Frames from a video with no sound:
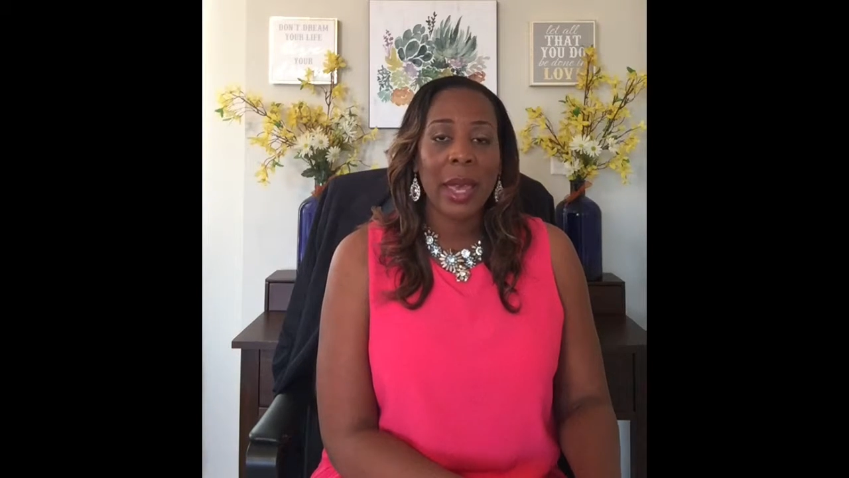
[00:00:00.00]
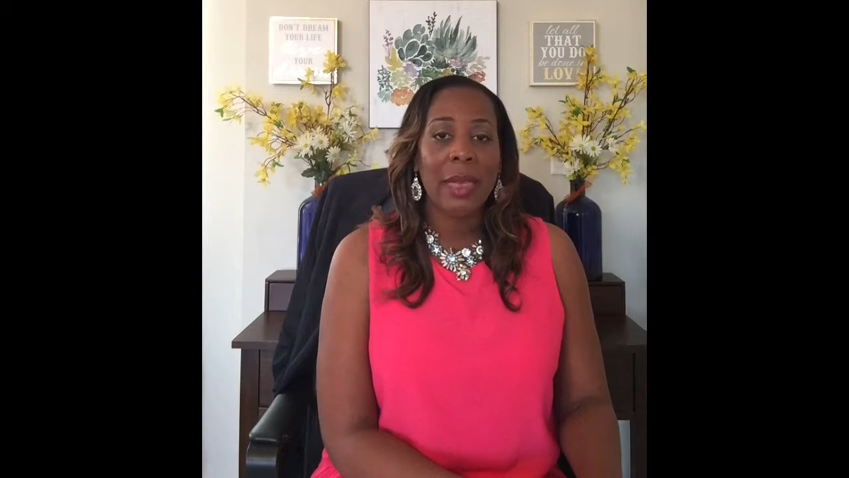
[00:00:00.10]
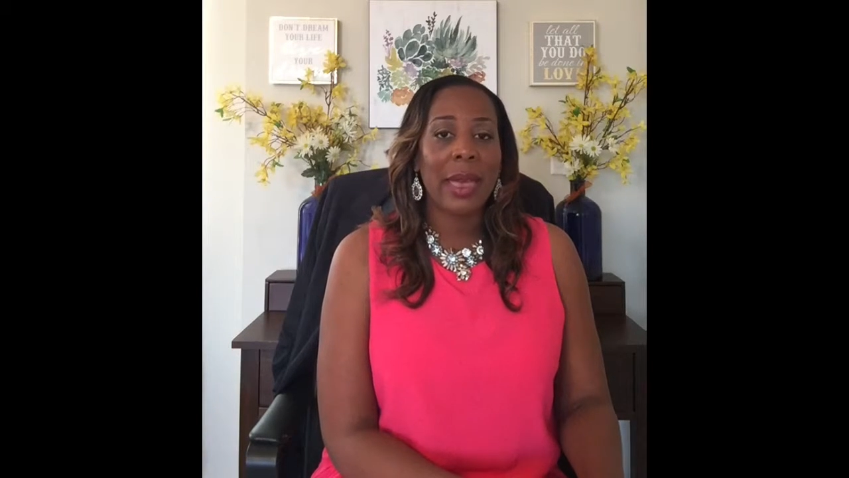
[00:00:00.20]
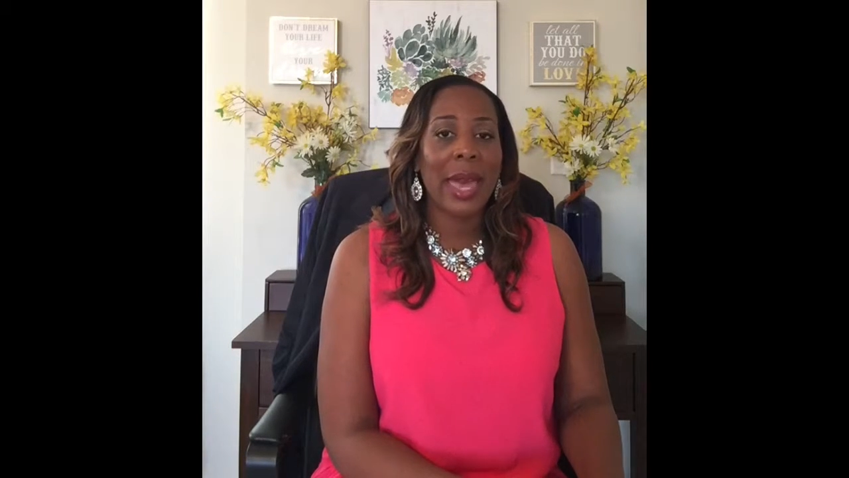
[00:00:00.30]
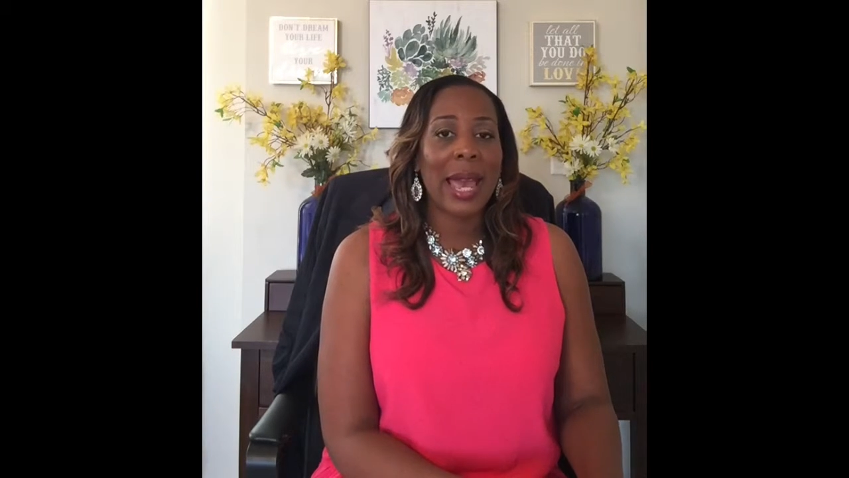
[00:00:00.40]

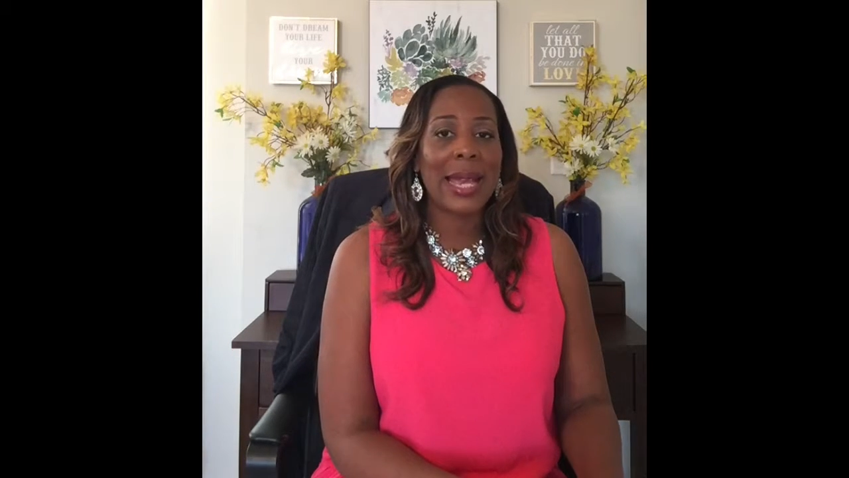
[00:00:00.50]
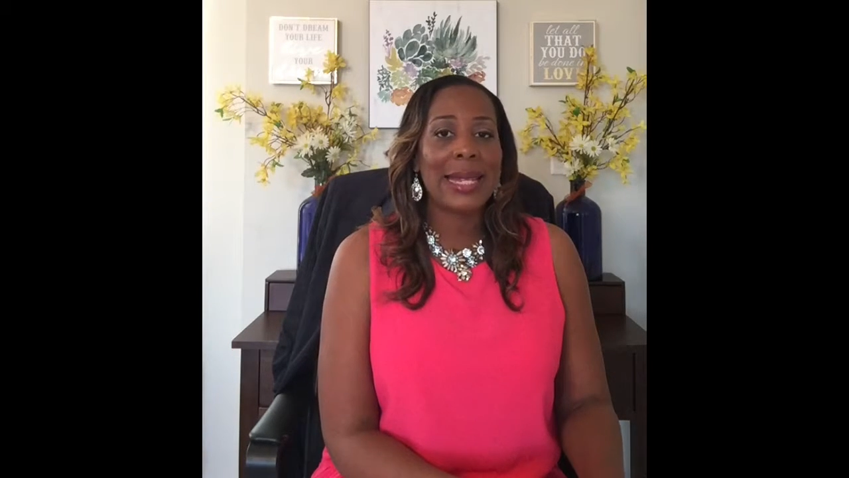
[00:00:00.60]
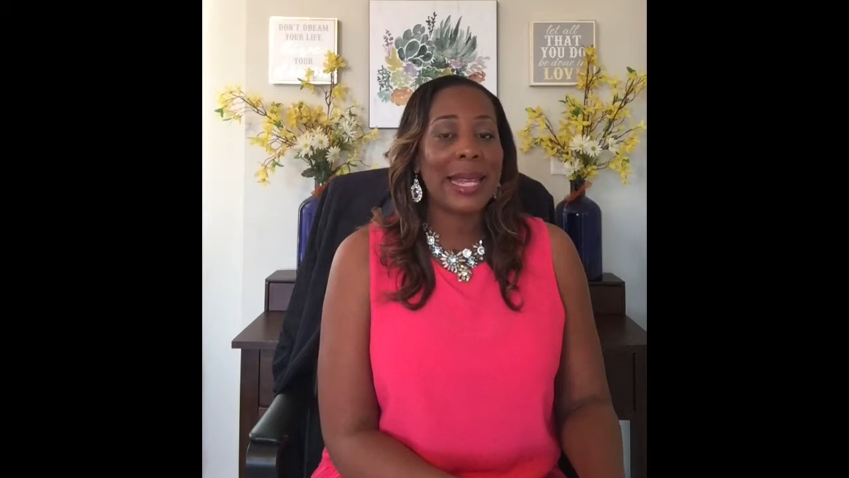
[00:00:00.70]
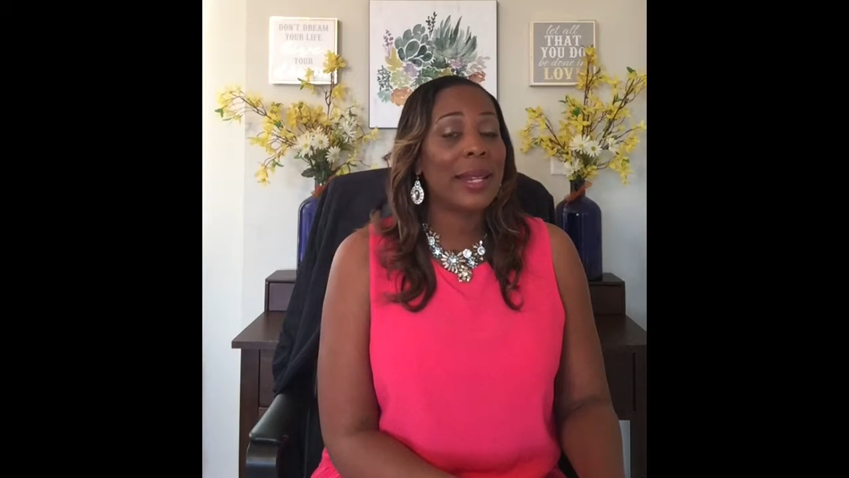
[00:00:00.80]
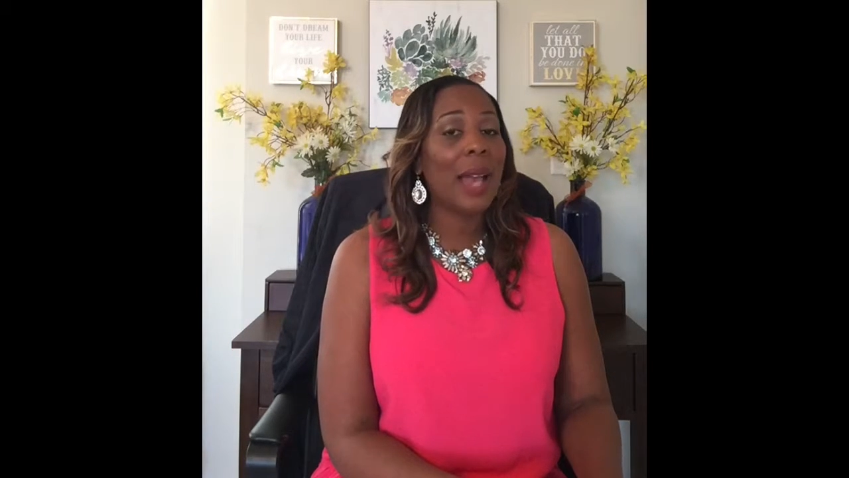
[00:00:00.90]
that I
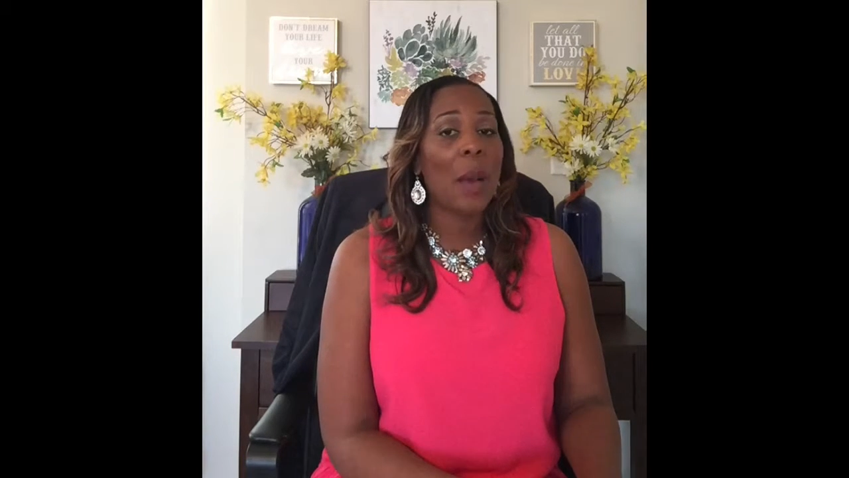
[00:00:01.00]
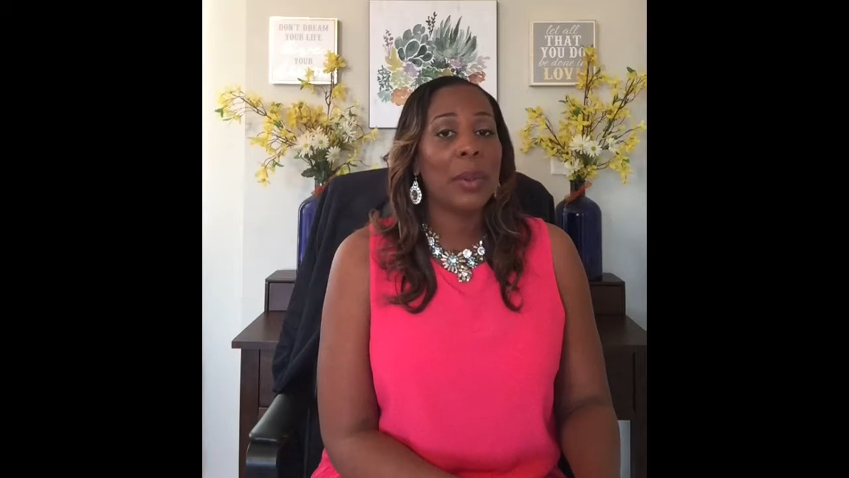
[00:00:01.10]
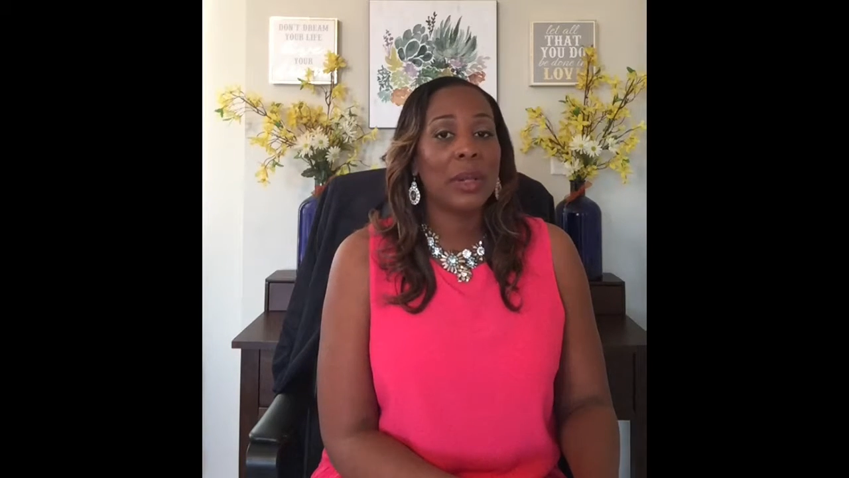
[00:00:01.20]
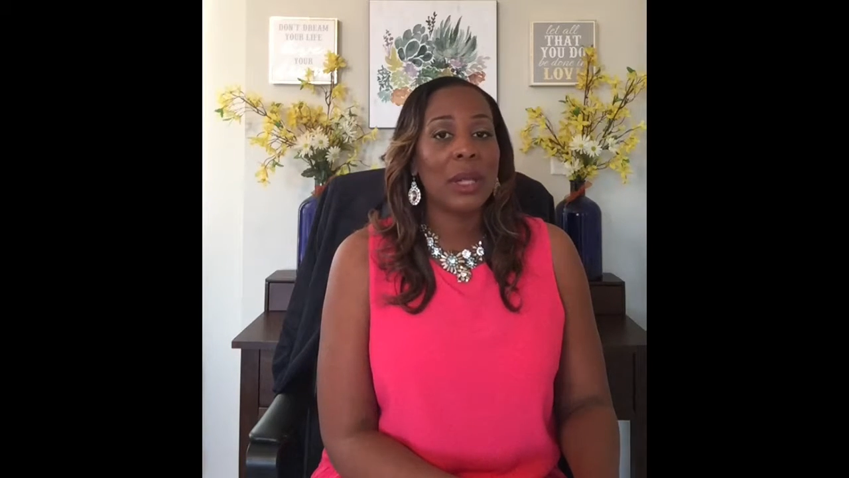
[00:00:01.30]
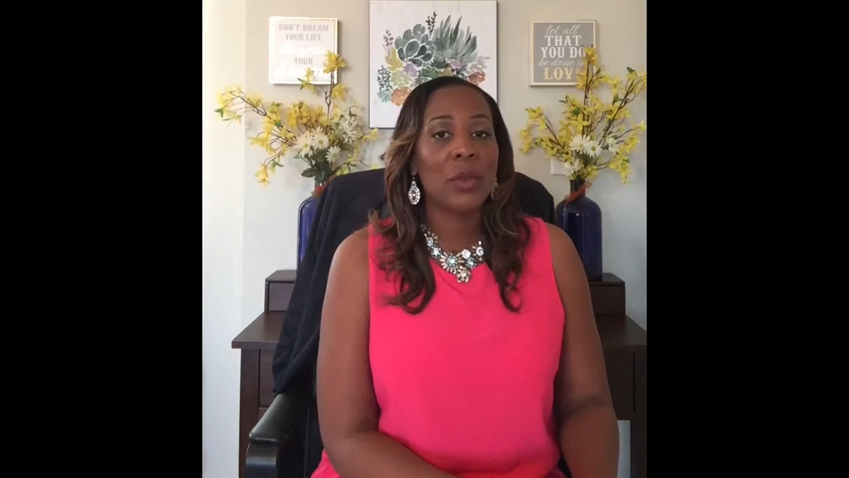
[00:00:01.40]
did not
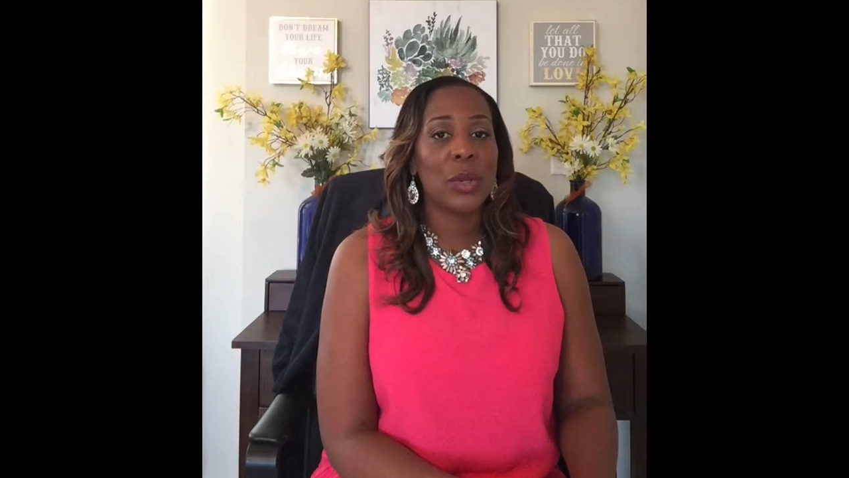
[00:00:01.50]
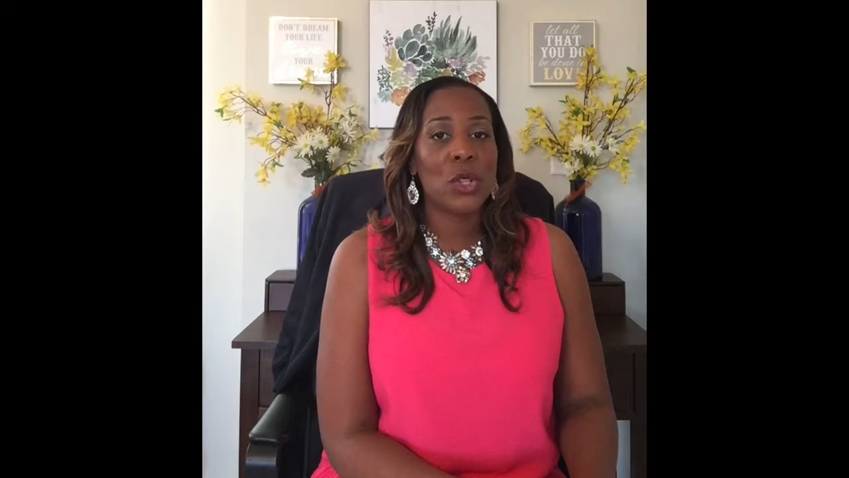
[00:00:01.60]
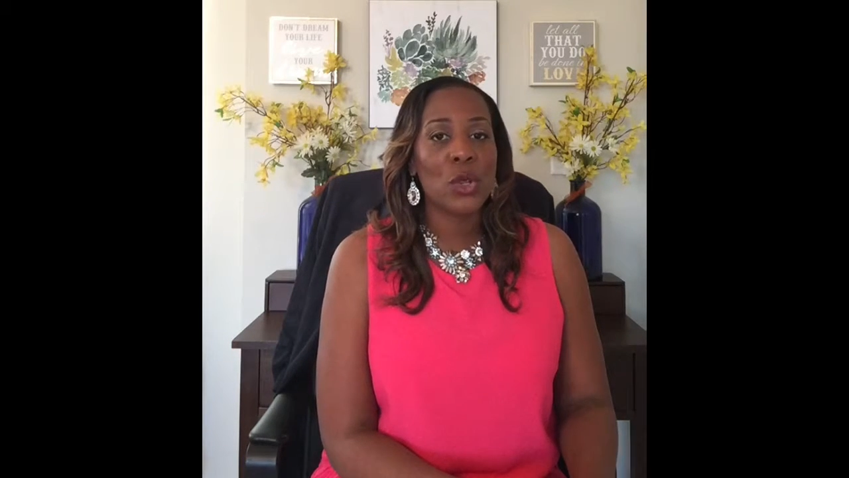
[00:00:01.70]
believe was